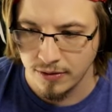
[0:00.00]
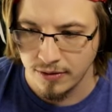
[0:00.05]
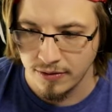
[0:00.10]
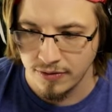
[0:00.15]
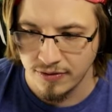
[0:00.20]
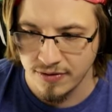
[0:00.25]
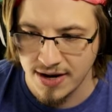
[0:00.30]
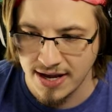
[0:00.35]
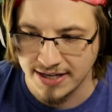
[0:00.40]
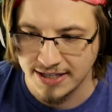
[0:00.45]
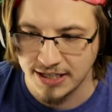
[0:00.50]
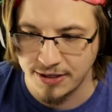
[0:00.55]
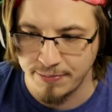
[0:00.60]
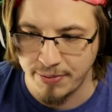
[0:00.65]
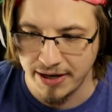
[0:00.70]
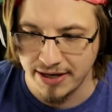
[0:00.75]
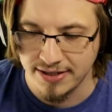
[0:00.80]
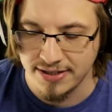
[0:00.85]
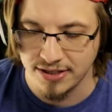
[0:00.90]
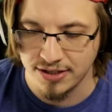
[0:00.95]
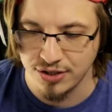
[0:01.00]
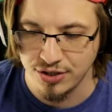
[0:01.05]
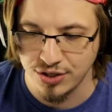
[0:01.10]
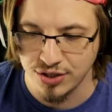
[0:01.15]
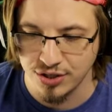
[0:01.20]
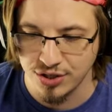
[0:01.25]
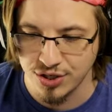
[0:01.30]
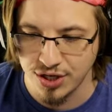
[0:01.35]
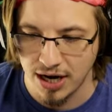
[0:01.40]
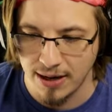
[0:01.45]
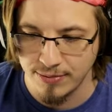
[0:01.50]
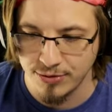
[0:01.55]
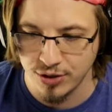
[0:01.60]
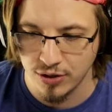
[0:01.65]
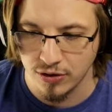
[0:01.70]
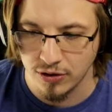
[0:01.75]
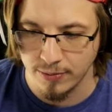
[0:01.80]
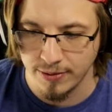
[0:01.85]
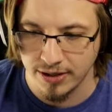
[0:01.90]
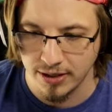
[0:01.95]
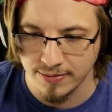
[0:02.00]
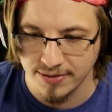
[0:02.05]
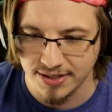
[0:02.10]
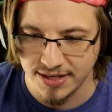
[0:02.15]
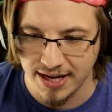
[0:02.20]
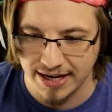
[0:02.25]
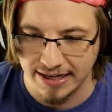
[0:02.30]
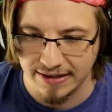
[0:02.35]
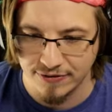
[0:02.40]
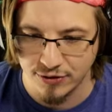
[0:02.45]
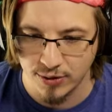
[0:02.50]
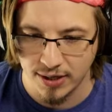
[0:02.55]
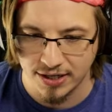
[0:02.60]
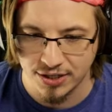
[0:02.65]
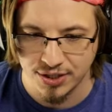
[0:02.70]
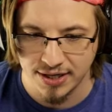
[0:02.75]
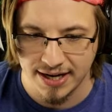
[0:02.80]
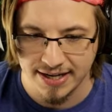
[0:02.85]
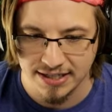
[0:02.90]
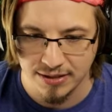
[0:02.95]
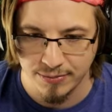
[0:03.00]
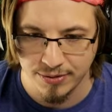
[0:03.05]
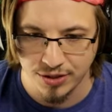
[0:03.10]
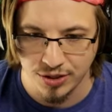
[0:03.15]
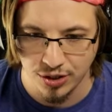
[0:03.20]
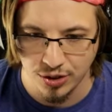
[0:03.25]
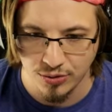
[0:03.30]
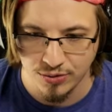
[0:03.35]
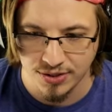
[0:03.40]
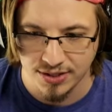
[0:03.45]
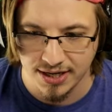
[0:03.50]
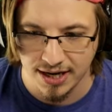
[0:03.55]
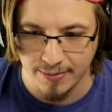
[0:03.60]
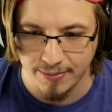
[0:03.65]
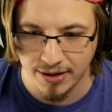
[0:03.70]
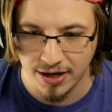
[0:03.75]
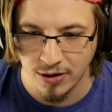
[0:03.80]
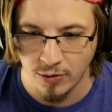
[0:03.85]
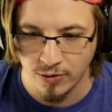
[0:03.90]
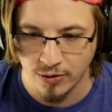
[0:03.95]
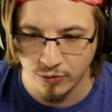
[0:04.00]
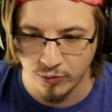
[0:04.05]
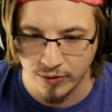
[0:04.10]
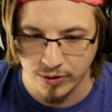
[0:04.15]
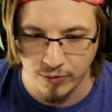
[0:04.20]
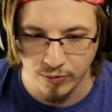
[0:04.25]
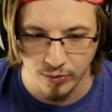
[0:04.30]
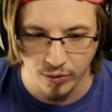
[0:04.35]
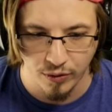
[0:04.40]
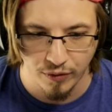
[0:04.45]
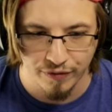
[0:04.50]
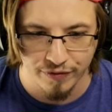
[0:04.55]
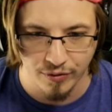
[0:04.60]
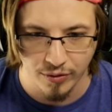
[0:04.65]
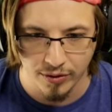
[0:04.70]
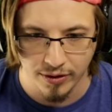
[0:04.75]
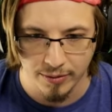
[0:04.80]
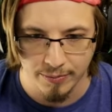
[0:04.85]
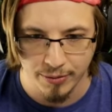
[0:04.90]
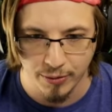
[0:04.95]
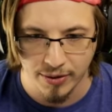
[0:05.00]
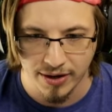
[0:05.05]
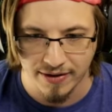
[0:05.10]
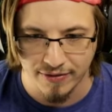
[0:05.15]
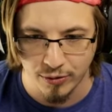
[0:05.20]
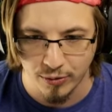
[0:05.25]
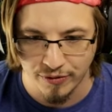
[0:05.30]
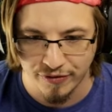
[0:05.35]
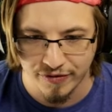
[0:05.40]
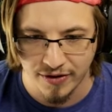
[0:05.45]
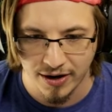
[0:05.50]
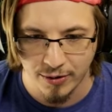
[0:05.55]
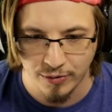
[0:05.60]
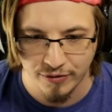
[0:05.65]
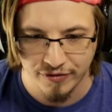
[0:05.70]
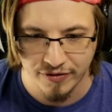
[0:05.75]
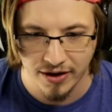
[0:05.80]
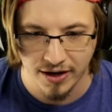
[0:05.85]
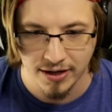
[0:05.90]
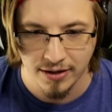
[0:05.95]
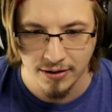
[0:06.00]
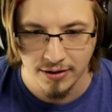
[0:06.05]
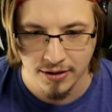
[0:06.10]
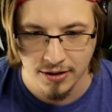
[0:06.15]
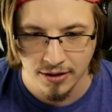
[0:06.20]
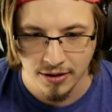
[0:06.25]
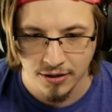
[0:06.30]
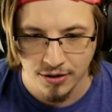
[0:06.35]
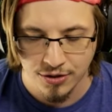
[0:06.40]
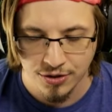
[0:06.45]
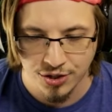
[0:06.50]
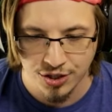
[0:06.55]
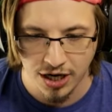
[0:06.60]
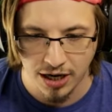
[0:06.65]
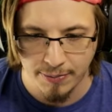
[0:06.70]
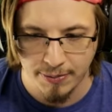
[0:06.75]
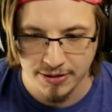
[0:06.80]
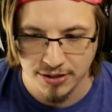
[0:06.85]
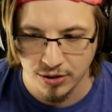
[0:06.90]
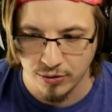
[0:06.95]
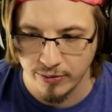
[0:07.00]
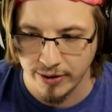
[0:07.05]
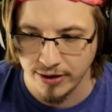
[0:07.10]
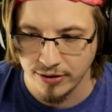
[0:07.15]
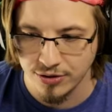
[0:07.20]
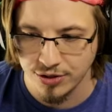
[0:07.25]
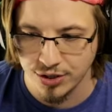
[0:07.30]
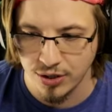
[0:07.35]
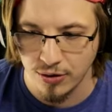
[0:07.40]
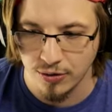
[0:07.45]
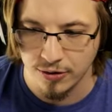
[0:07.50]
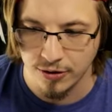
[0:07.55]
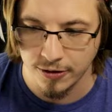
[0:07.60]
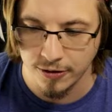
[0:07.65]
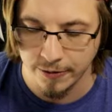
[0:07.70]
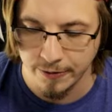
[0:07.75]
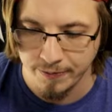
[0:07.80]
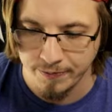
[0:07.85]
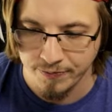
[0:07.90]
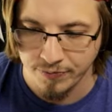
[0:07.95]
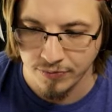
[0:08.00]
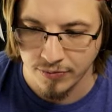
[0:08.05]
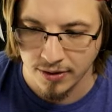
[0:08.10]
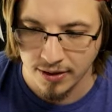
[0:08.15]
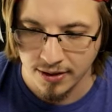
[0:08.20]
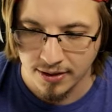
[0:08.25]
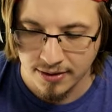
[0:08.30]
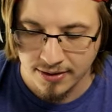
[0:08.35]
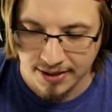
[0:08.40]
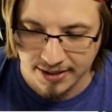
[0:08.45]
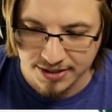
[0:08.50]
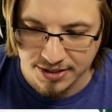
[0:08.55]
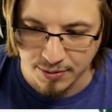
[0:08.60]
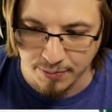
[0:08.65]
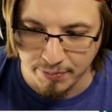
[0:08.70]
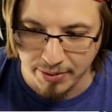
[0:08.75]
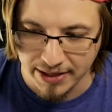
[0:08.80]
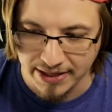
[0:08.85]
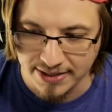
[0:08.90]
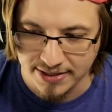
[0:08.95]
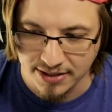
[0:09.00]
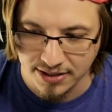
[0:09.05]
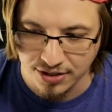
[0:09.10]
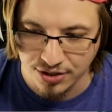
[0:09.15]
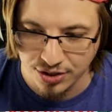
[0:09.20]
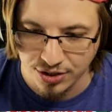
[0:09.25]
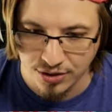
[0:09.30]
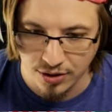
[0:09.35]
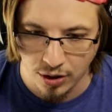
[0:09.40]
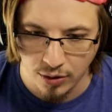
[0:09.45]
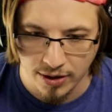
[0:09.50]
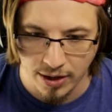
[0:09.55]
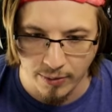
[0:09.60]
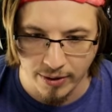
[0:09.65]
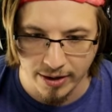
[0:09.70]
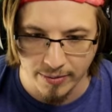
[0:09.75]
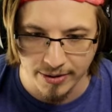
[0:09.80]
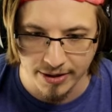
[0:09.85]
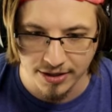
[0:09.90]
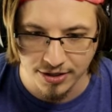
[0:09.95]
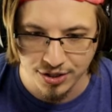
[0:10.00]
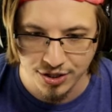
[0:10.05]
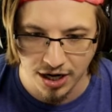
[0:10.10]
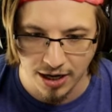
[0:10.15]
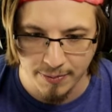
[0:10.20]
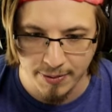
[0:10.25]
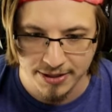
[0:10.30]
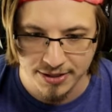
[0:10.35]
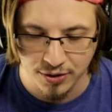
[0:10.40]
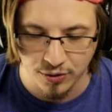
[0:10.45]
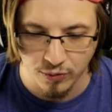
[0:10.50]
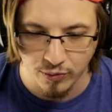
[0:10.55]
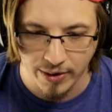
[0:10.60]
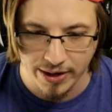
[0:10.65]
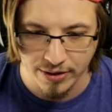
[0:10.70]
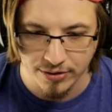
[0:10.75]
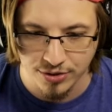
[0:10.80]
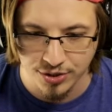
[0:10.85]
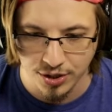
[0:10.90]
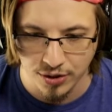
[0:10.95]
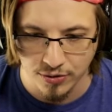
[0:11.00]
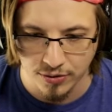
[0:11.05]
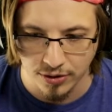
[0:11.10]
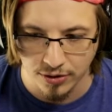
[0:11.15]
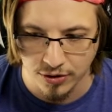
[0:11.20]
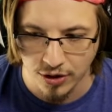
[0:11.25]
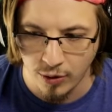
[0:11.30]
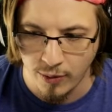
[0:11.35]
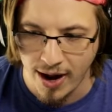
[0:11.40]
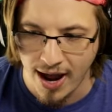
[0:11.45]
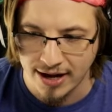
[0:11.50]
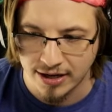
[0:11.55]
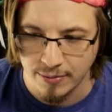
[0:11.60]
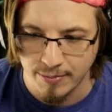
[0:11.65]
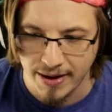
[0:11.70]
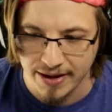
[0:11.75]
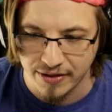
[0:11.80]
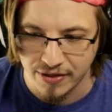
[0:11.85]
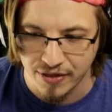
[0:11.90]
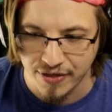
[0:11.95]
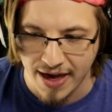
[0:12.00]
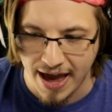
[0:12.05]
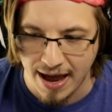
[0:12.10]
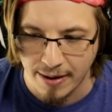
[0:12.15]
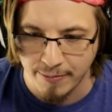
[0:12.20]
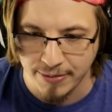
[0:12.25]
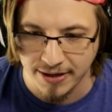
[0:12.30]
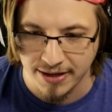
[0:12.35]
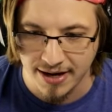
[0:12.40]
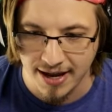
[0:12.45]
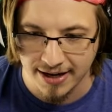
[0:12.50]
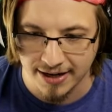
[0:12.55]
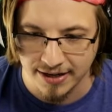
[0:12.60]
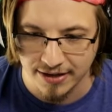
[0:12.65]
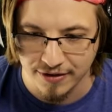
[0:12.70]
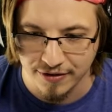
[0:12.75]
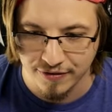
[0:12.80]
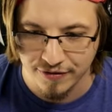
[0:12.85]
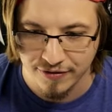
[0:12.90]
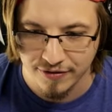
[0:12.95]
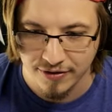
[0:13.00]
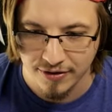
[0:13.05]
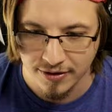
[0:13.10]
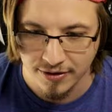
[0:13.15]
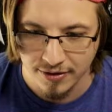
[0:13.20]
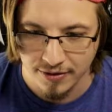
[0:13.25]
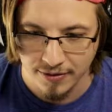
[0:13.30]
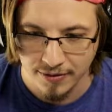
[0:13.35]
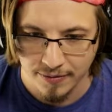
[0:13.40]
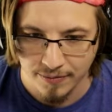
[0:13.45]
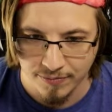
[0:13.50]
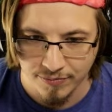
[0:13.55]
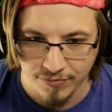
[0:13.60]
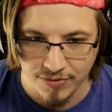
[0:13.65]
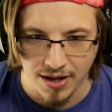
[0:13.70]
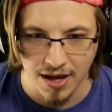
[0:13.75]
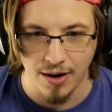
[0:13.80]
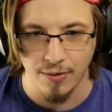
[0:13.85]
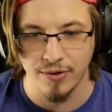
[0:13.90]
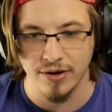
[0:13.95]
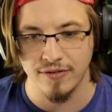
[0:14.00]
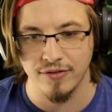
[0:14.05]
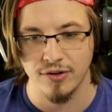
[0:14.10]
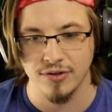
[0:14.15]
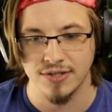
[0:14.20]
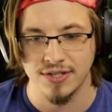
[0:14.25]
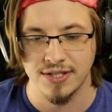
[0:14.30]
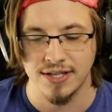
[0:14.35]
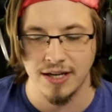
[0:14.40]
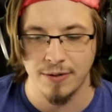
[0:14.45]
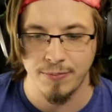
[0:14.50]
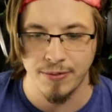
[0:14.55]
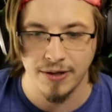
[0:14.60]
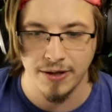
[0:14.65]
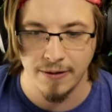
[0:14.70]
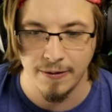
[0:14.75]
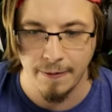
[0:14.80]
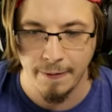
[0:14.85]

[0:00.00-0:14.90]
Next base edition shop joker becomes negative, so actually it hasn't been used yet, but I don't want to re-roll for it. But whatever, we're fine, we're fine. Shop has a rare joker. Next, base edition. Okay, wait a minute. Shop has a rare Joker. No way I could make that be negative. Nah, whatever. I'll skip it.